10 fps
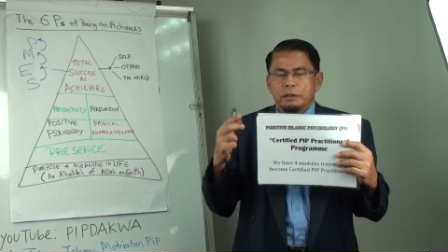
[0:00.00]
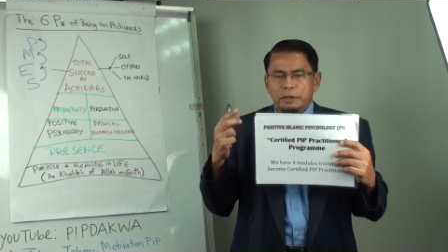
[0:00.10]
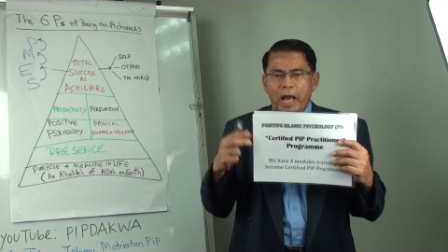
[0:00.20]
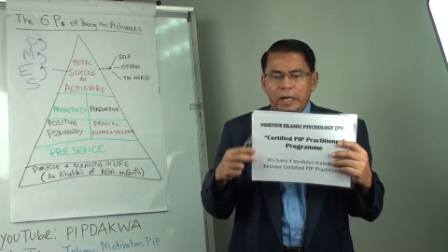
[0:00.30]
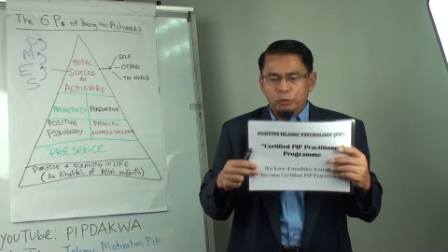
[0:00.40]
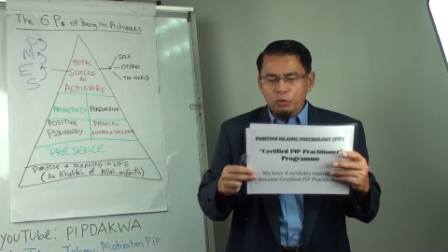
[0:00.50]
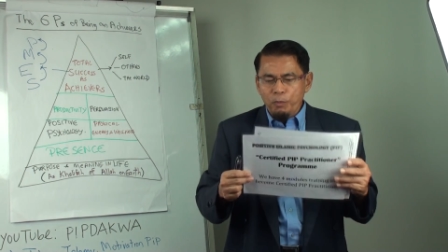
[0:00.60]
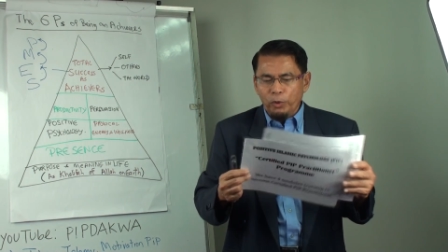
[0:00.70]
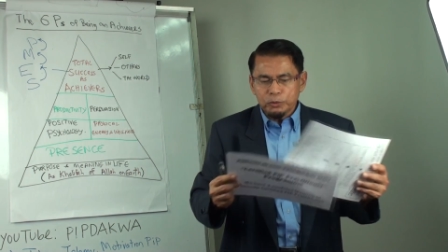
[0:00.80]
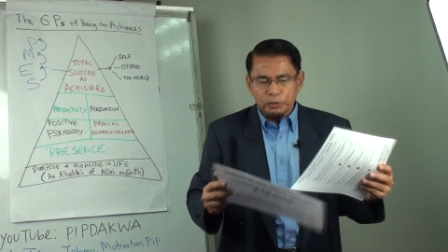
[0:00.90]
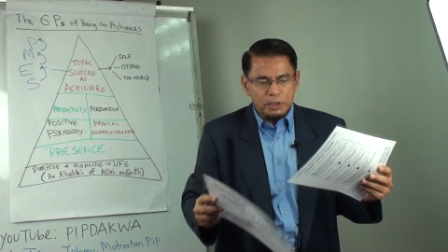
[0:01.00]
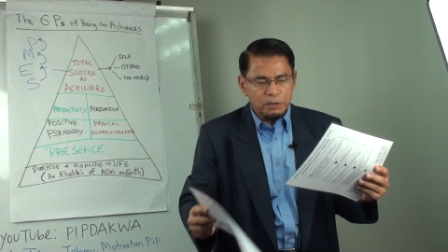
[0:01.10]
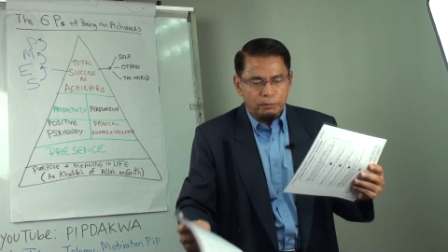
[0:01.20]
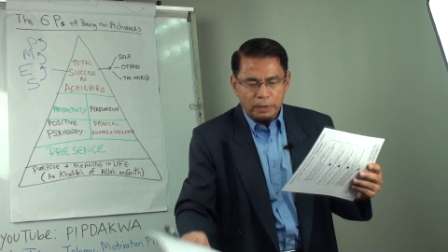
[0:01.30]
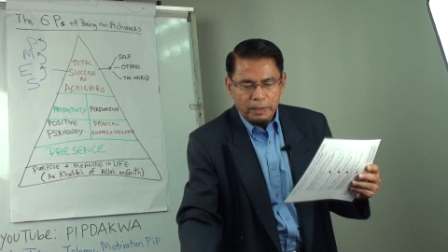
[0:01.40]
there are two more to
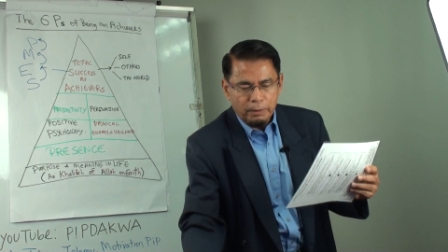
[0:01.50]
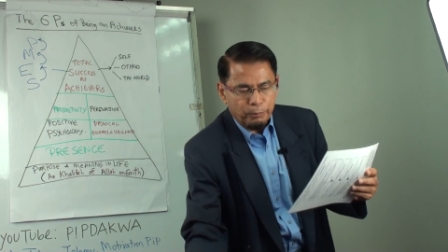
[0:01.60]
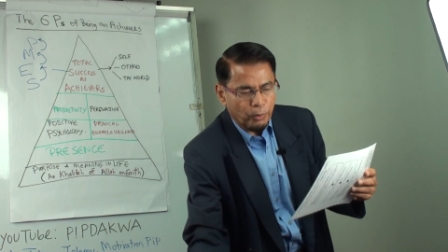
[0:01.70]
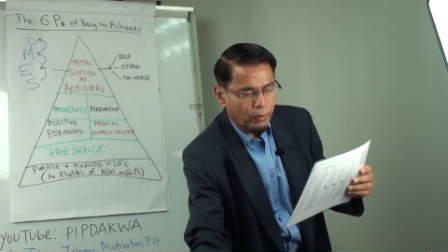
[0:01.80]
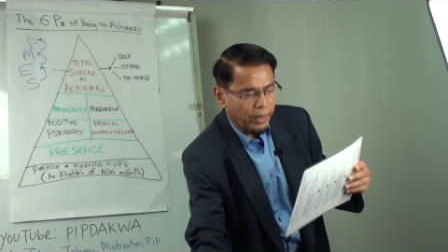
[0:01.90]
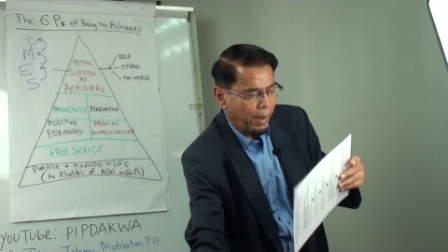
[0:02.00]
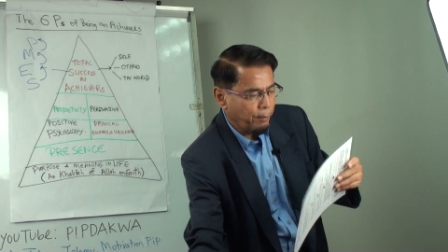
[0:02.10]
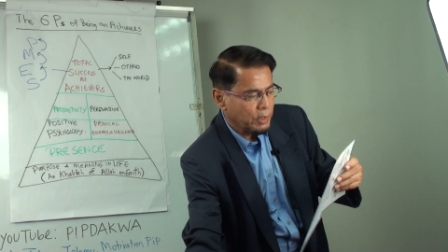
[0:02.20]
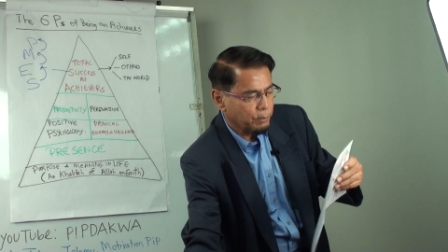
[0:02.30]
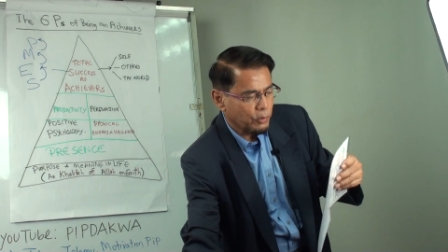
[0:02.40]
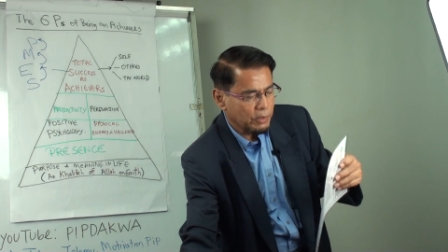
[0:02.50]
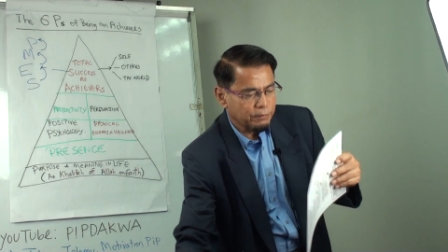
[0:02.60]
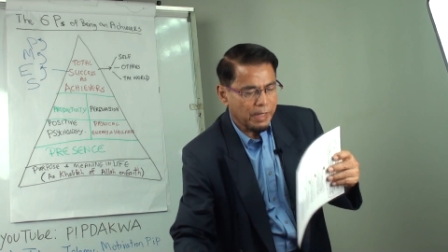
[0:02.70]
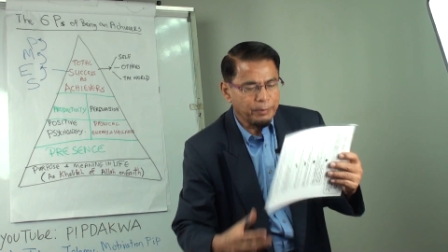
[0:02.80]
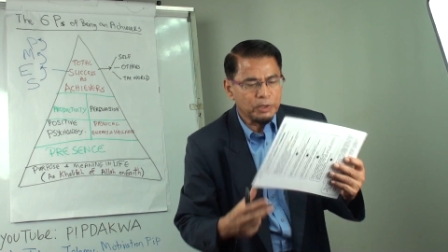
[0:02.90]
this program, this positive
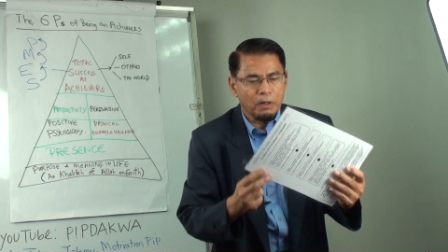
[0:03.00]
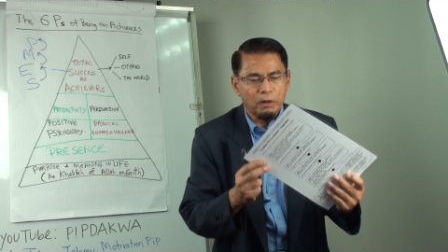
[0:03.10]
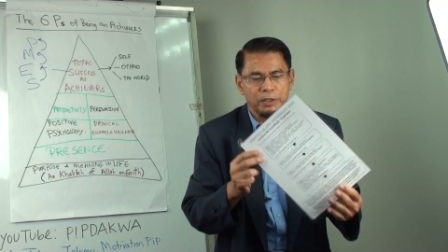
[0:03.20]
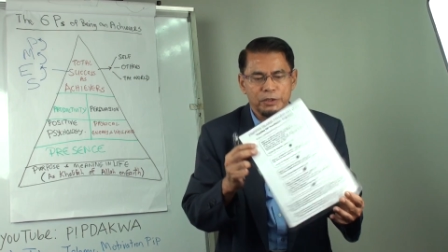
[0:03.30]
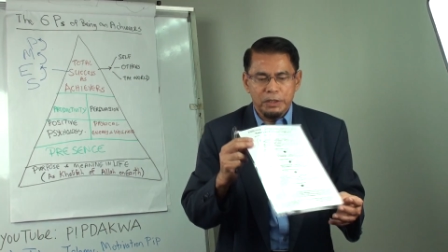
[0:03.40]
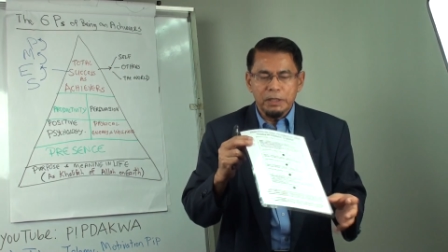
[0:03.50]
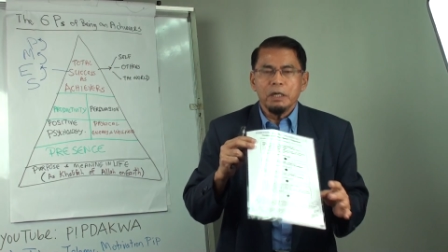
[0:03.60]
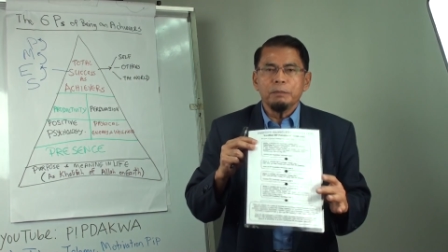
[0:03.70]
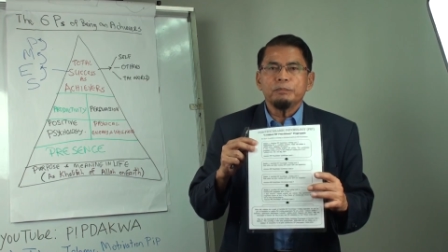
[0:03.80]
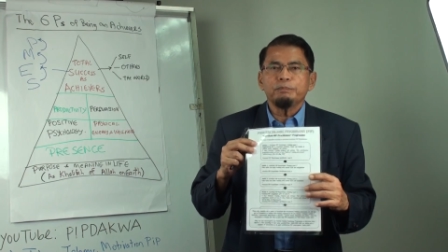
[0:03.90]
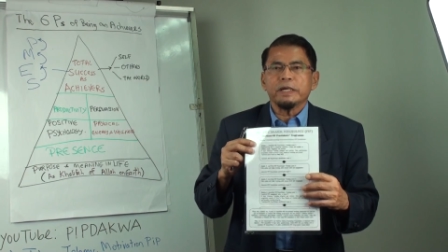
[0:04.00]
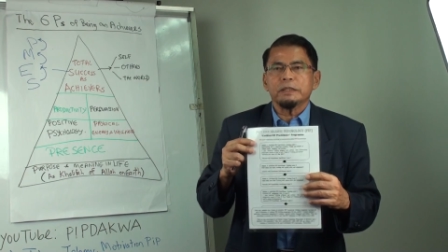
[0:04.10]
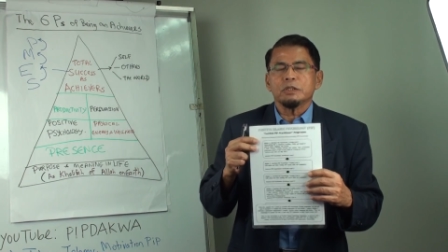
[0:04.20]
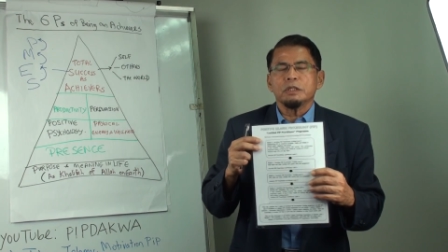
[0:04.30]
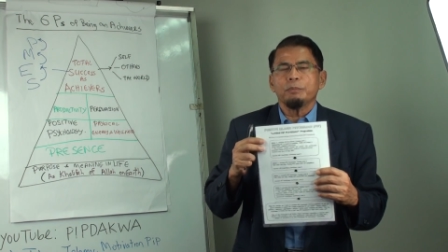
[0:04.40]
Islamic psychology
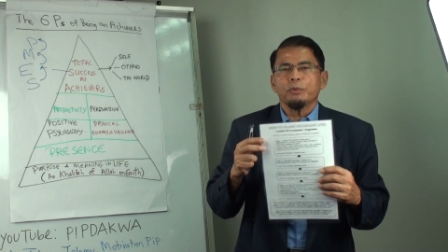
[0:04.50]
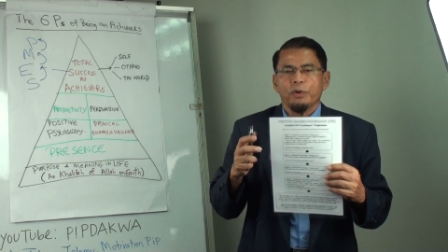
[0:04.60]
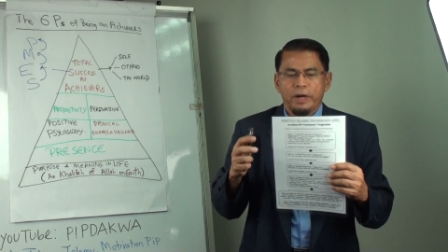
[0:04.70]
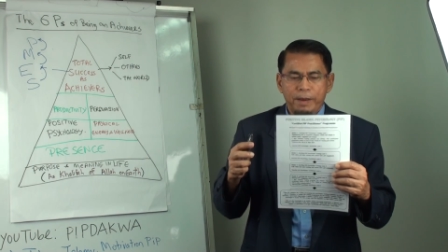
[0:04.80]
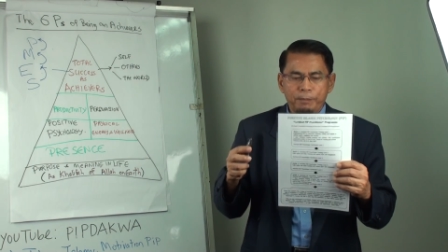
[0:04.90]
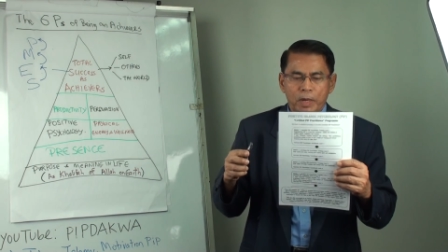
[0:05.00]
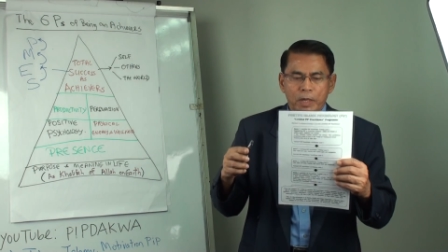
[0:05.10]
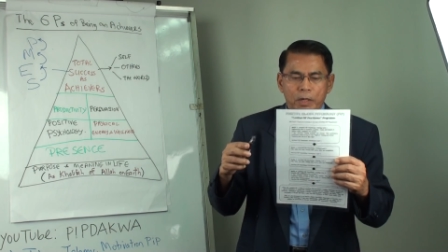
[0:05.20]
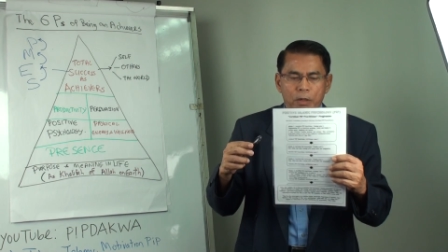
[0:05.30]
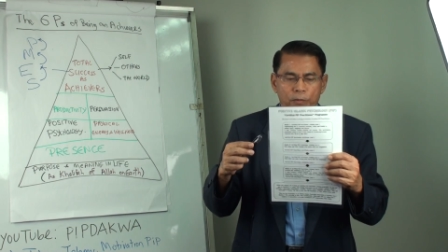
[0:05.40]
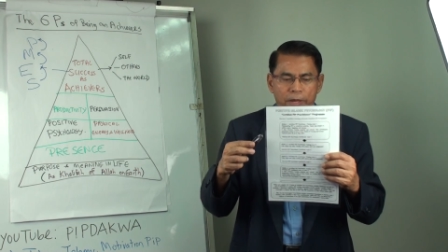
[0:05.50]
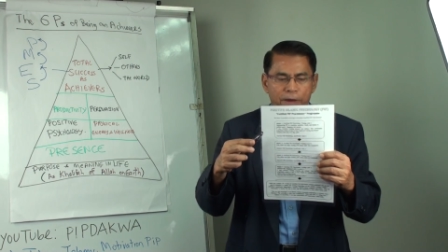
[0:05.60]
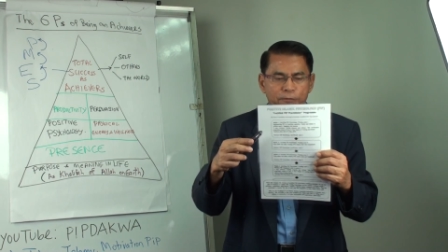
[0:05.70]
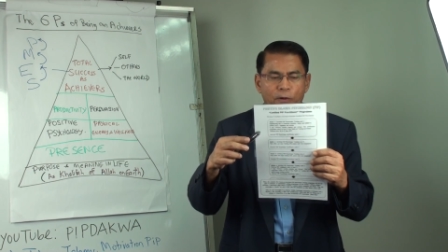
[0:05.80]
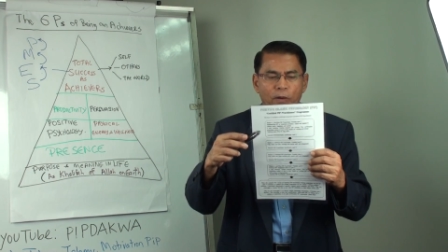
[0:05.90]
practitioner program. We
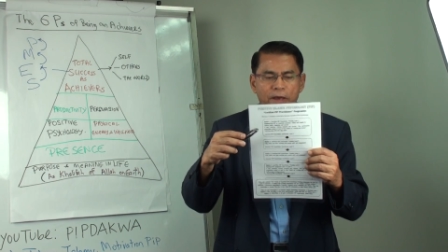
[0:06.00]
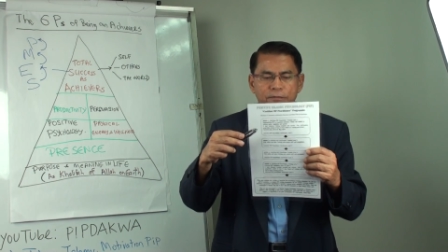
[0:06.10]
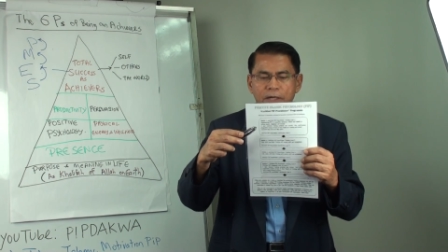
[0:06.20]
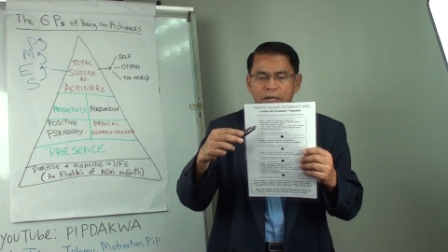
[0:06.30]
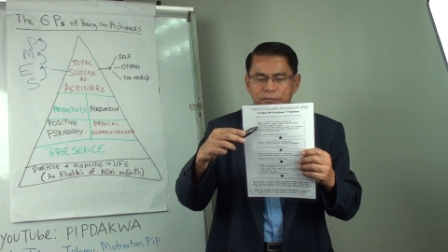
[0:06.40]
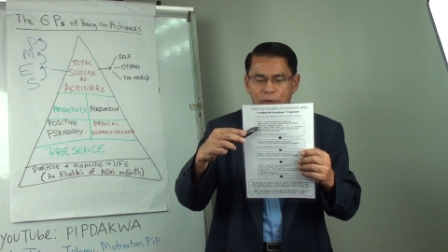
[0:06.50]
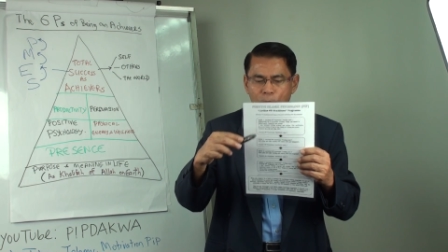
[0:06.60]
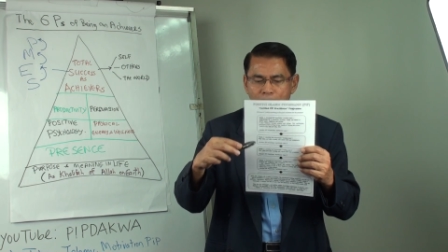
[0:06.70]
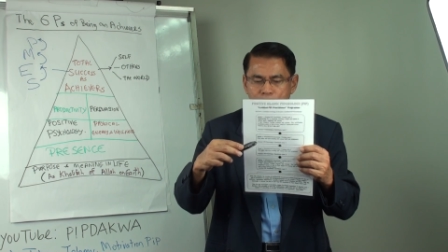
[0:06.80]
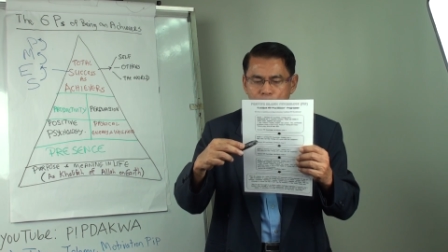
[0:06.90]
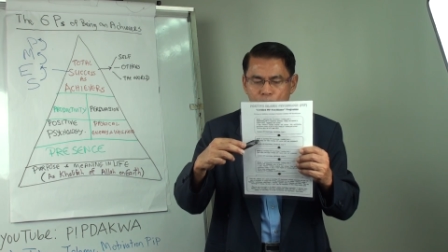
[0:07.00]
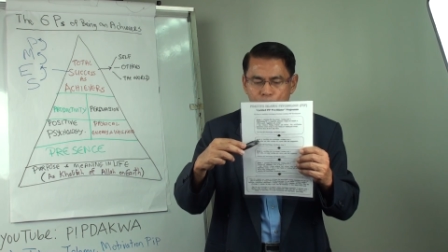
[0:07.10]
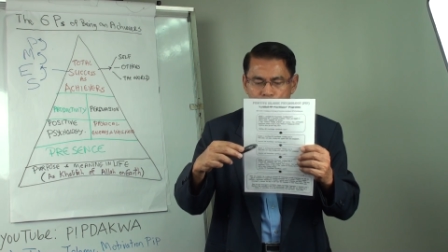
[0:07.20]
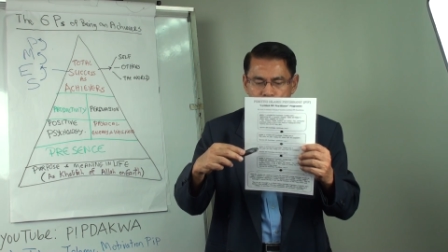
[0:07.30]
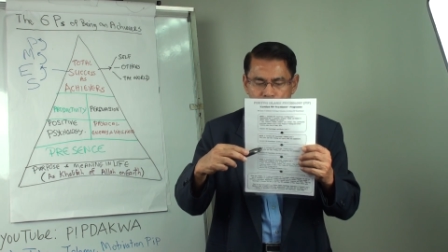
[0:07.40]
have four level, level one,
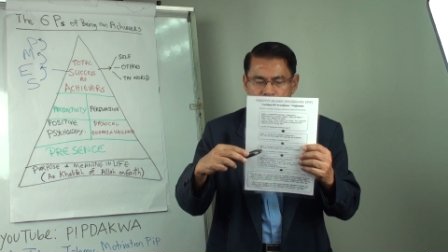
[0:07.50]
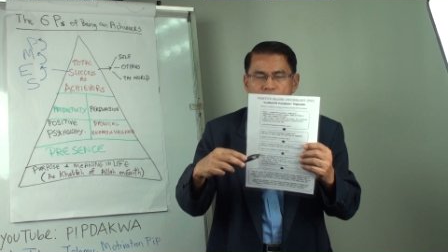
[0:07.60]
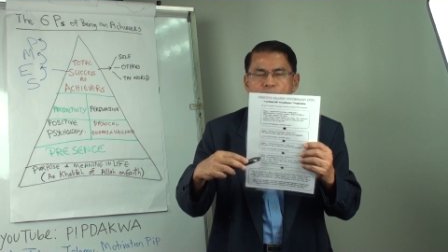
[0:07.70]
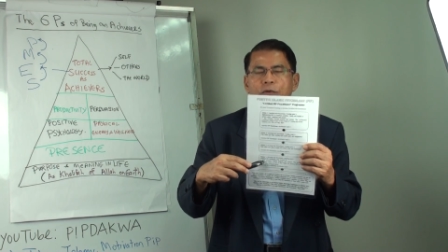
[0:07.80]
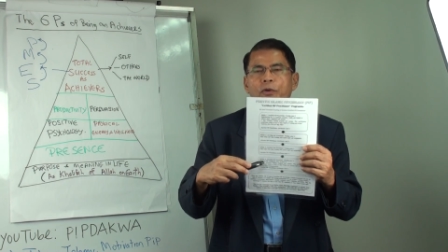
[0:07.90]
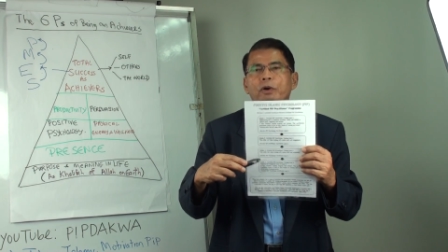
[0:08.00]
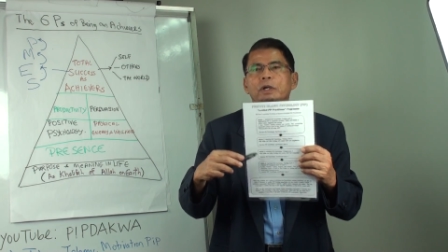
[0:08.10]
two, three, and four.